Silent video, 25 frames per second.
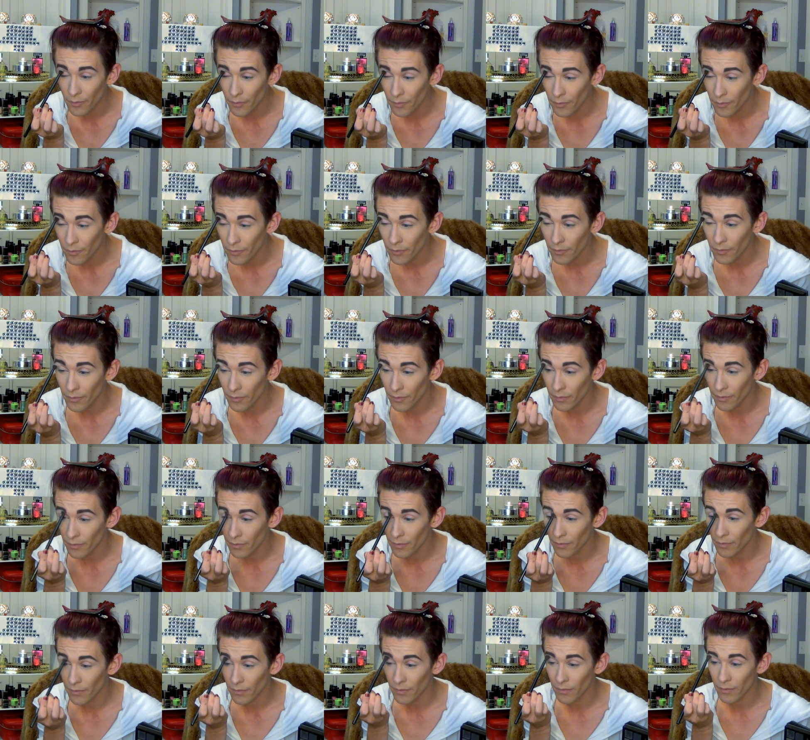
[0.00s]

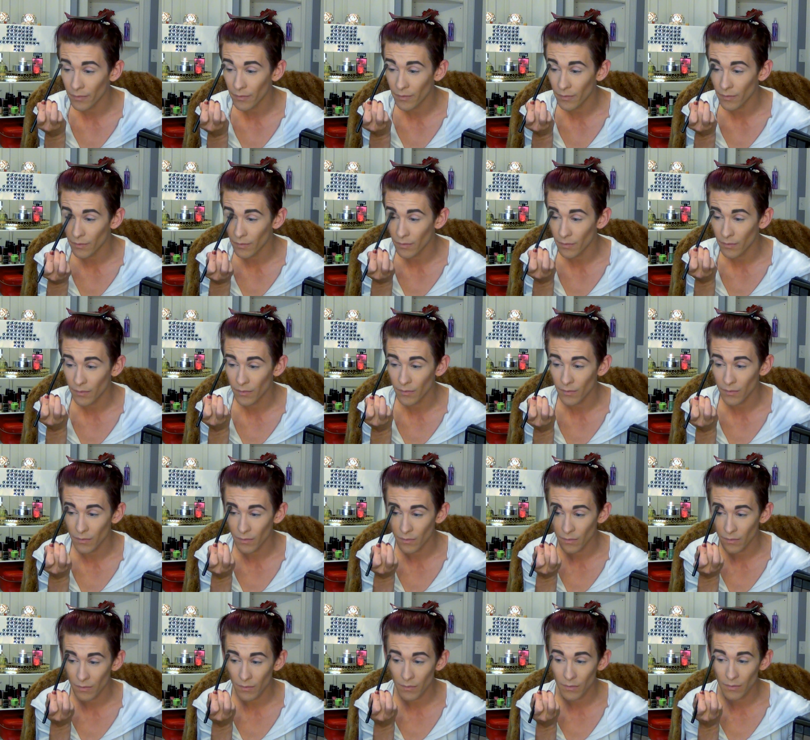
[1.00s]

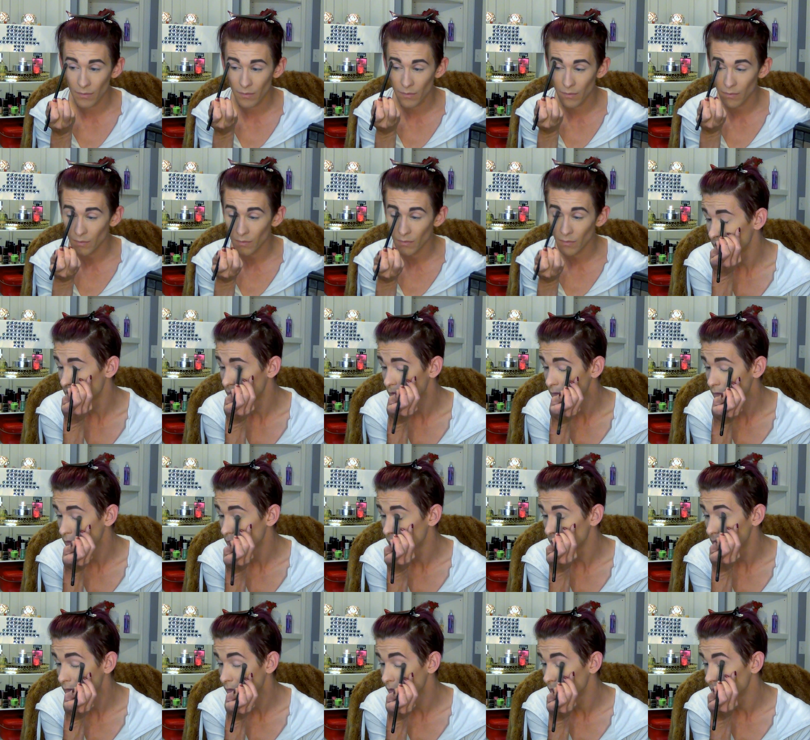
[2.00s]

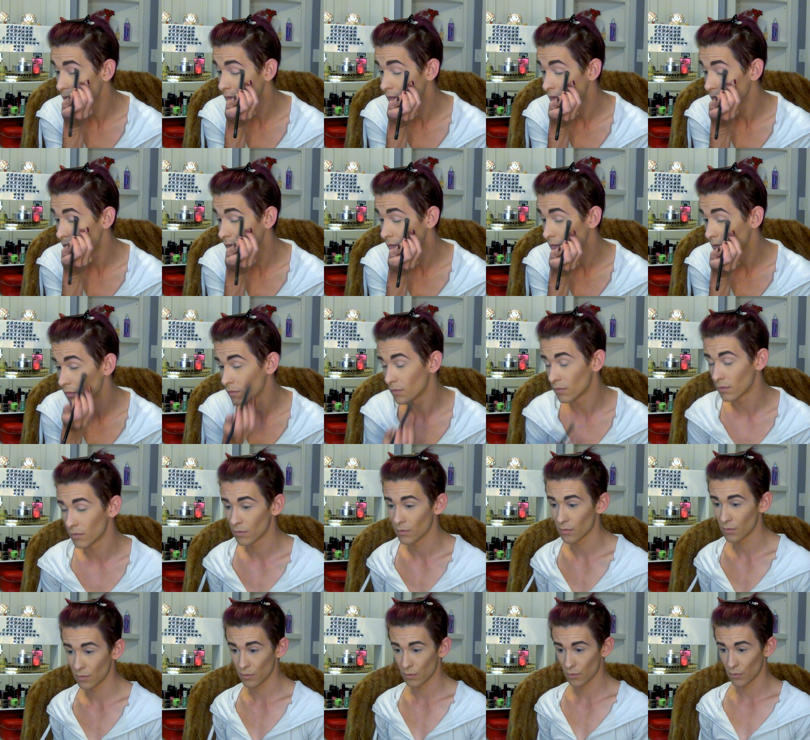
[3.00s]
No one is speaking in this clip.